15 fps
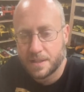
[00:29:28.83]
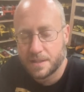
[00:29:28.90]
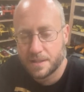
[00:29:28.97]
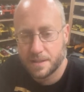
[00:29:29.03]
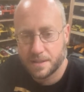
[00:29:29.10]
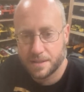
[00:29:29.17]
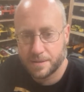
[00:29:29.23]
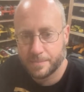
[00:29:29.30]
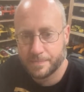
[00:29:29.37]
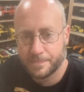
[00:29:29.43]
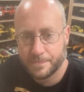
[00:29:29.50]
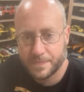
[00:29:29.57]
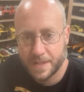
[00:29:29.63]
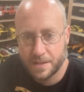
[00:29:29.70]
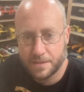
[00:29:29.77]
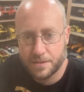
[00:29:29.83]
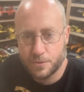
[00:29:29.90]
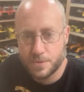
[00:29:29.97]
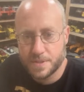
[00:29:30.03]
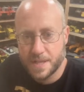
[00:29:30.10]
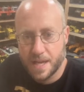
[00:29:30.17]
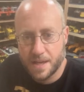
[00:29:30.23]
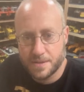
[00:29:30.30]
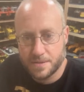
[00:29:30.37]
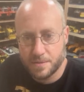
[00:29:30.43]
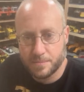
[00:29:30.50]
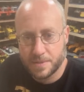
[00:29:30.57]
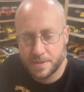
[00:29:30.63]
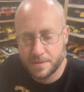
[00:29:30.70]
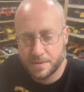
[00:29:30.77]
the
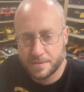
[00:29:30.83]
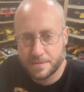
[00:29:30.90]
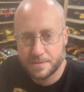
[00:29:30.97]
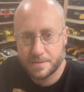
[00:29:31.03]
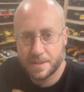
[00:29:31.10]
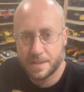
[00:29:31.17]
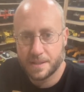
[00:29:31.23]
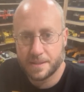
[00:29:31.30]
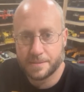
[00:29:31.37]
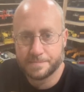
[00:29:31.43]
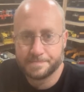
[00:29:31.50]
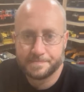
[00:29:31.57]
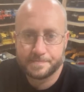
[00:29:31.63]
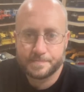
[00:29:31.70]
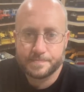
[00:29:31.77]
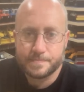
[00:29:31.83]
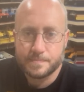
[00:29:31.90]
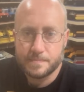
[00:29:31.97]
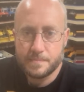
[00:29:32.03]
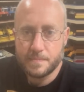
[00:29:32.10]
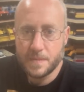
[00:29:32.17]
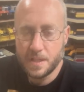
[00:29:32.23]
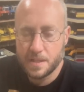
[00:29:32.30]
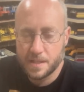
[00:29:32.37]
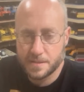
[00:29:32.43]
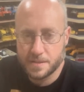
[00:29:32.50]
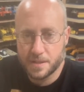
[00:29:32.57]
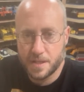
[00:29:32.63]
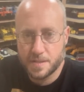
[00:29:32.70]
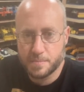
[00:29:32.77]
enthusiasm, and it's
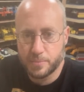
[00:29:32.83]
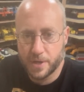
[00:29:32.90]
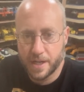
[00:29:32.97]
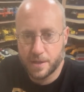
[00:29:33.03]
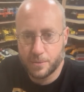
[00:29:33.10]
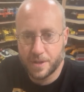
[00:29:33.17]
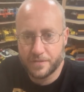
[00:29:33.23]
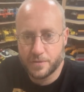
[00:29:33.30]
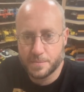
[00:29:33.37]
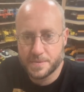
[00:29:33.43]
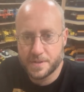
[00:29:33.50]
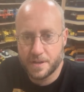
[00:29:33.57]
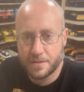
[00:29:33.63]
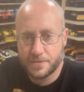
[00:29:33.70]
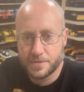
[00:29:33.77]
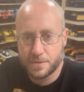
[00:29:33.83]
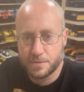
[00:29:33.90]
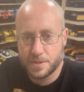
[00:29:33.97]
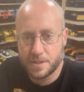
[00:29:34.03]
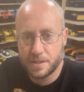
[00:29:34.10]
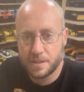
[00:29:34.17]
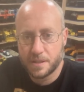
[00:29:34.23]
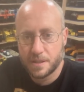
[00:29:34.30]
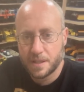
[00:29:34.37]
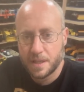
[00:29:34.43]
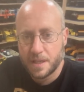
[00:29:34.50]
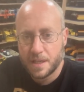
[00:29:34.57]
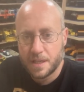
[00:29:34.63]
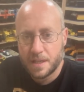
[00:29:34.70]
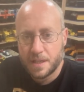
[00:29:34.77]
a nice breakaway from stuff. So she
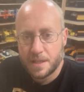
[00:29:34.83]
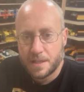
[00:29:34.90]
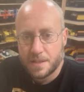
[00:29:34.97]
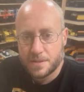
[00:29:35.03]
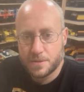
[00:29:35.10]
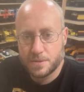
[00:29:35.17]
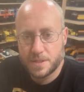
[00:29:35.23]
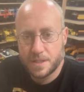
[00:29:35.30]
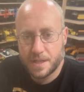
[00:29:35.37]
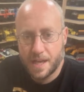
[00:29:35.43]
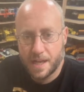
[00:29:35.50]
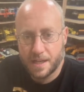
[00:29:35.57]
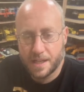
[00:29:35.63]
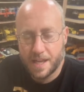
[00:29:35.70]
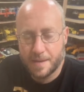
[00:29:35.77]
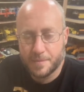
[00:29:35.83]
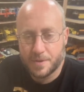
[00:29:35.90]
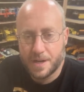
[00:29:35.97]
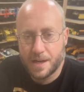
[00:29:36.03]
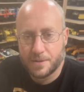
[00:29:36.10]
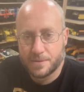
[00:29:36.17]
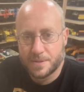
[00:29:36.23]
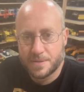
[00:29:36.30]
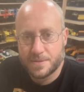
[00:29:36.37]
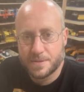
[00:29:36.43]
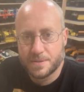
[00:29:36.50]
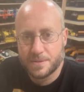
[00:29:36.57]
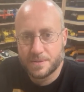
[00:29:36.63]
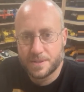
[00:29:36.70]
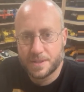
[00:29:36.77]
kind of came around.
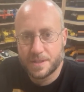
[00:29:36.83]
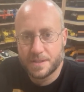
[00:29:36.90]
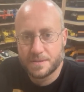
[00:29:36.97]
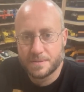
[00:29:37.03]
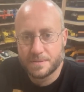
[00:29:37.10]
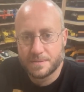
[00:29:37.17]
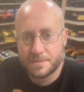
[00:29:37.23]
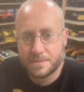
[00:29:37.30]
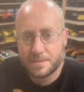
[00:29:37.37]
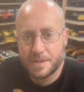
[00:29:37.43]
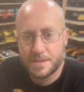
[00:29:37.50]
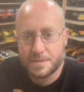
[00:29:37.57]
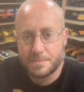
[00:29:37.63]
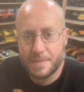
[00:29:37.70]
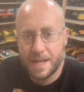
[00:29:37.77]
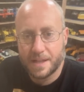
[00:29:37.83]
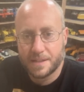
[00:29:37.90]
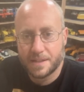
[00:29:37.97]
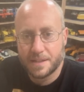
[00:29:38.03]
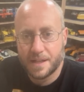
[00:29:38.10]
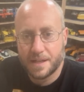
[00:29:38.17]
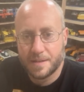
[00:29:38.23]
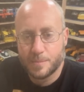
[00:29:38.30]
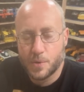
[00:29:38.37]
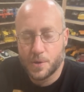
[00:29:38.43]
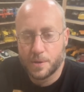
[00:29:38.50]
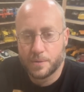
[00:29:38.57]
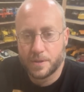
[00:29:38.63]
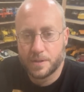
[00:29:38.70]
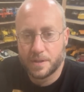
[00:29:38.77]
So she doesn't mind it
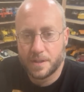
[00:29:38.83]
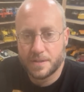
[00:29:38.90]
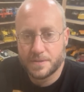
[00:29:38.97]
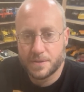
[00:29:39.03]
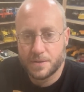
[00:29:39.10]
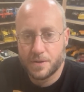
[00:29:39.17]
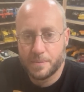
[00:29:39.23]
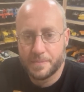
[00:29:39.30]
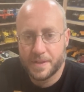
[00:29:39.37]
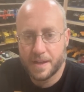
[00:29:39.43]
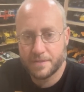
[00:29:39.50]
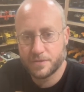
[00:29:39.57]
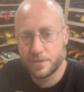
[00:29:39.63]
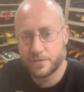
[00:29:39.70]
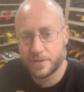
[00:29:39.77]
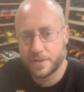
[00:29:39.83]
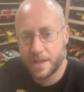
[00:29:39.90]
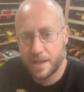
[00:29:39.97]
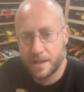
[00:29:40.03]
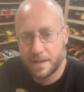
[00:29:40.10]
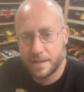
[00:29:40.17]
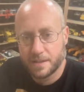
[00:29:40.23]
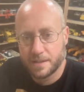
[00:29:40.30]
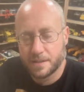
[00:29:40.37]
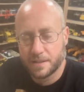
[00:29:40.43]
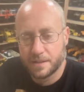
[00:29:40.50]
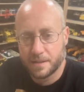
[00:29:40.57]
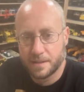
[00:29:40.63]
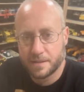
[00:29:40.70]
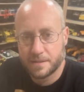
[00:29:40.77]
anymore, really. So I'm thankful for that. And
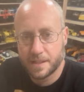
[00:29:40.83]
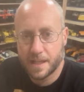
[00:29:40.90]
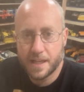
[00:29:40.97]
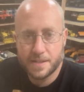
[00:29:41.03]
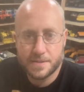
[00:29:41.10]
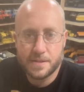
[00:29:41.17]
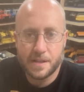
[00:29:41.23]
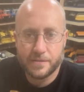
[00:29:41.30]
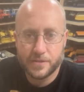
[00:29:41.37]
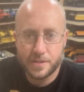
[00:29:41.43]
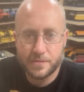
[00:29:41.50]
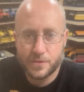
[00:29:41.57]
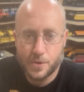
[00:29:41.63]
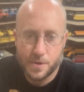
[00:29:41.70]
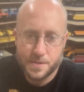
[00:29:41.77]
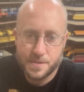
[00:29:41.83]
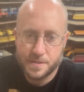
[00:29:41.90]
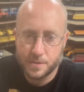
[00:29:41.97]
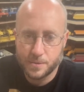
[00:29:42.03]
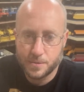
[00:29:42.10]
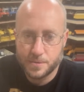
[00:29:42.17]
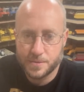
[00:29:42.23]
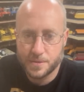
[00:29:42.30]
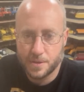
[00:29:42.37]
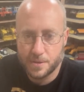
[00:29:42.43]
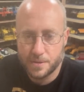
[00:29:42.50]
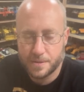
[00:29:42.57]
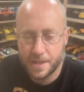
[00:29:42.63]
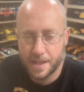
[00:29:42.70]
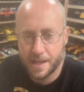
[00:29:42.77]
the kids love it, of course, too.
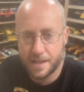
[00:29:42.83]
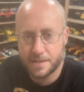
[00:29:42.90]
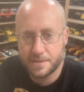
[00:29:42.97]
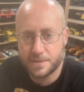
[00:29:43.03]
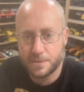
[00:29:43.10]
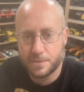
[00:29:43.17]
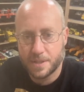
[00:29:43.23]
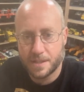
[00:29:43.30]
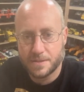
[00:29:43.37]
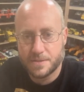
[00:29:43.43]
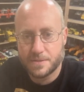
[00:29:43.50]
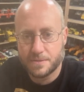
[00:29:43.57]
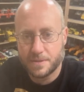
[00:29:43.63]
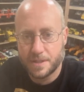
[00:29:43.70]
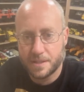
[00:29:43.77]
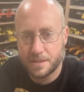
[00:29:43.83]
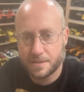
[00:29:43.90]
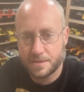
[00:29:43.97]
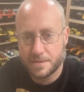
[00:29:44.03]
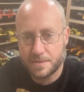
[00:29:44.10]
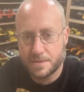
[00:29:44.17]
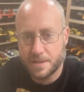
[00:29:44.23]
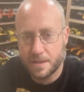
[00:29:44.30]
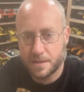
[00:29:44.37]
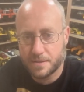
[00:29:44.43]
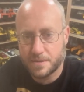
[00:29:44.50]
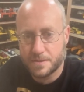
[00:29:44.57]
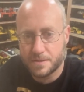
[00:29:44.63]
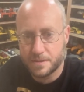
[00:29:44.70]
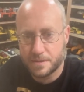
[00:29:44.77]
So I got 2 kids, 3 and
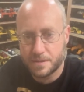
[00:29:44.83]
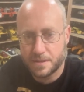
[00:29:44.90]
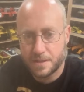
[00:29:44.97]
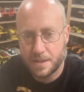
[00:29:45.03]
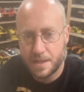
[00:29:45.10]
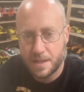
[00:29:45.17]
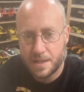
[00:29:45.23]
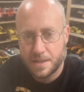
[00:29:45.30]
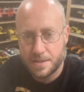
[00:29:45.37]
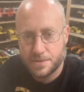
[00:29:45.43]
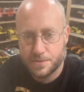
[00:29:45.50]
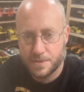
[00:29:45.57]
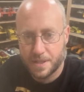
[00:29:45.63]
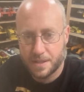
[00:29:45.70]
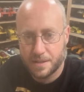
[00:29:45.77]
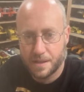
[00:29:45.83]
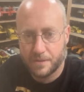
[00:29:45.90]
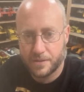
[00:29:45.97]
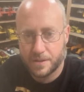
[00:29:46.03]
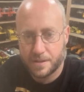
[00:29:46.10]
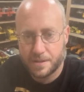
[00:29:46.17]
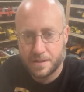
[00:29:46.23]
6, and so they love it.